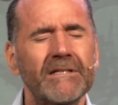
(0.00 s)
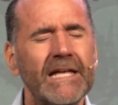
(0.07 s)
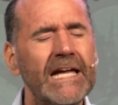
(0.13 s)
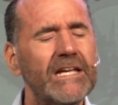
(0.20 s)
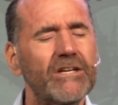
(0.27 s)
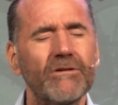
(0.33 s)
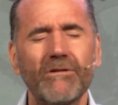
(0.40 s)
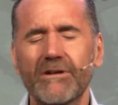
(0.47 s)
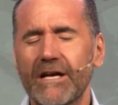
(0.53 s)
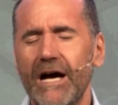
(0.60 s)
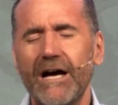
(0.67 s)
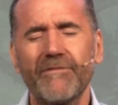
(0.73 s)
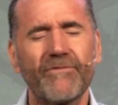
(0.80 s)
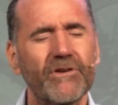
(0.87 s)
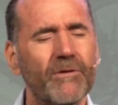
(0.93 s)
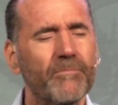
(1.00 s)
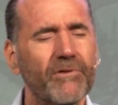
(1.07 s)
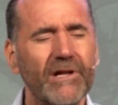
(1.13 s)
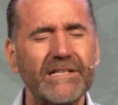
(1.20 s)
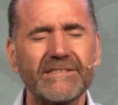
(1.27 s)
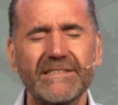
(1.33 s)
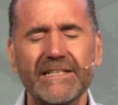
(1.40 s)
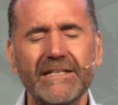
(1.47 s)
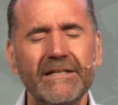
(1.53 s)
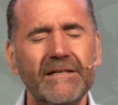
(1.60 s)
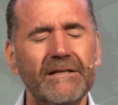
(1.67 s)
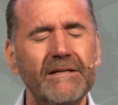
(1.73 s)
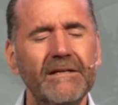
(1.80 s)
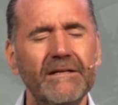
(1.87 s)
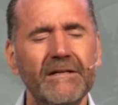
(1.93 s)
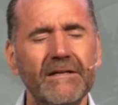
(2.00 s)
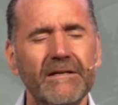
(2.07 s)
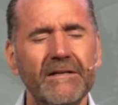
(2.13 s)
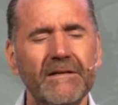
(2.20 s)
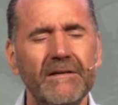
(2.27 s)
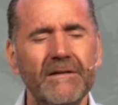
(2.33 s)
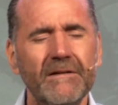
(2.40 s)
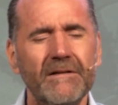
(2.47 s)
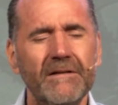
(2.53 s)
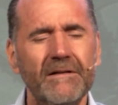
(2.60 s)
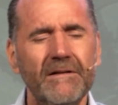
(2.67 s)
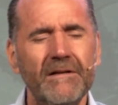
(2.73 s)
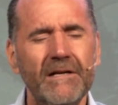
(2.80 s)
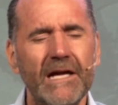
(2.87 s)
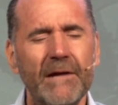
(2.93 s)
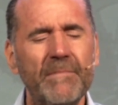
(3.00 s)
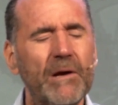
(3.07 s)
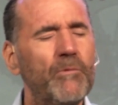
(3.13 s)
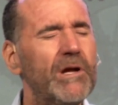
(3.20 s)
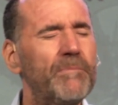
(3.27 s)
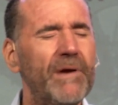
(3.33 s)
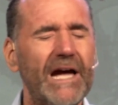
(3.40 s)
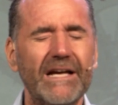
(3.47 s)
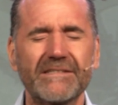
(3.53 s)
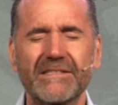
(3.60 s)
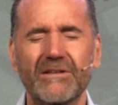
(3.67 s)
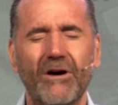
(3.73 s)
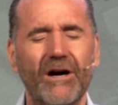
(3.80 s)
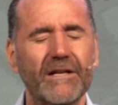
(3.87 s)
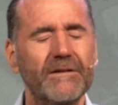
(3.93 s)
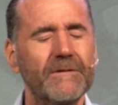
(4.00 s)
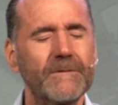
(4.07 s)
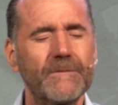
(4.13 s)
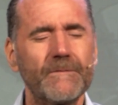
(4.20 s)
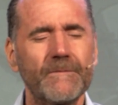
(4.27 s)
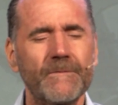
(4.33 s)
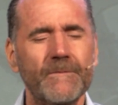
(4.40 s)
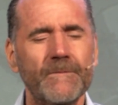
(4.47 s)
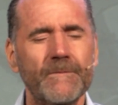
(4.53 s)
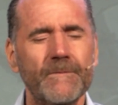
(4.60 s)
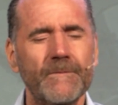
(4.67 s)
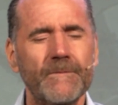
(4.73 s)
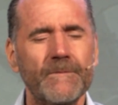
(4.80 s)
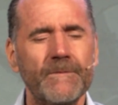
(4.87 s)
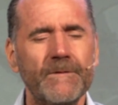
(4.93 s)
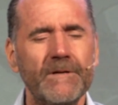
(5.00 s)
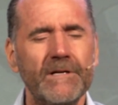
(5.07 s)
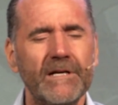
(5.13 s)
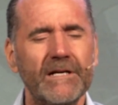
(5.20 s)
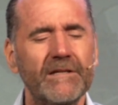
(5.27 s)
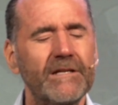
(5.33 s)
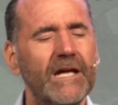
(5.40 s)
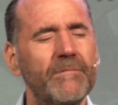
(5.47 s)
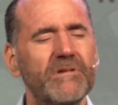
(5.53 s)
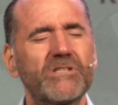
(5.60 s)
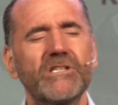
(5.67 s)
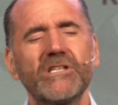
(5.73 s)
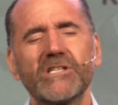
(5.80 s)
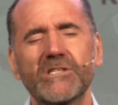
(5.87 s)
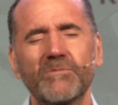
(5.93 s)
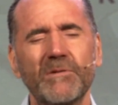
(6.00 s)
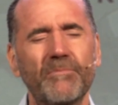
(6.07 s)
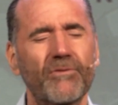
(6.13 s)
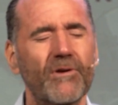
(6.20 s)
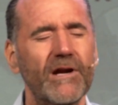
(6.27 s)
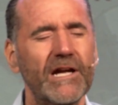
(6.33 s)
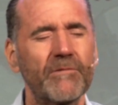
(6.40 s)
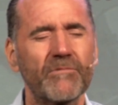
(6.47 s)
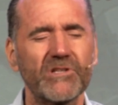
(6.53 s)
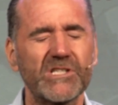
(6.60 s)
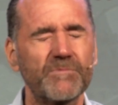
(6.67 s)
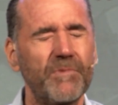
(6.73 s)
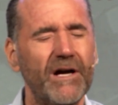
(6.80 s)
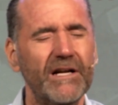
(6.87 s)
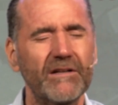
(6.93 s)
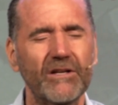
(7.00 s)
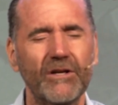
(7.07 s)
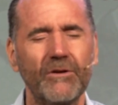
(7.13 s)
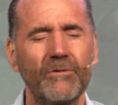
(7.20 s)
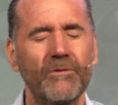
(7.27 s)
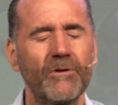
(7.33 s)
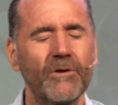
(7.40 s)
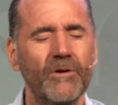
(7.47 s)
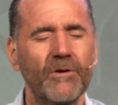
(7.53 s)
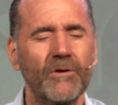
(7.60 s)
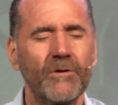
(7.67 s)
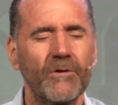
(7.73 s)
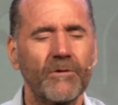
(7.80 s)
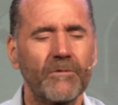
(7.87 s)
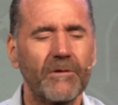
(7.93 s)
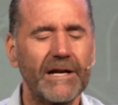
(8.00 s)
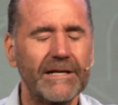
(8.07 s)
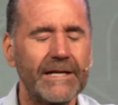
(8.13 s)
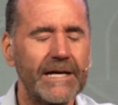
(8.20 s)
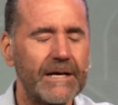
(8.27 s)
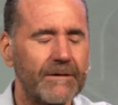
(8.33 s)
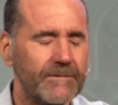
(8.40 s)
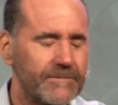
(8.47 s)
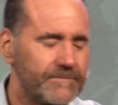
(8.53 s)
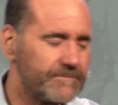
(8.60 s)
Thank you, oh God, for your blessing. And may we pass it on. In the name of Jesus, we pray and respond to you right now.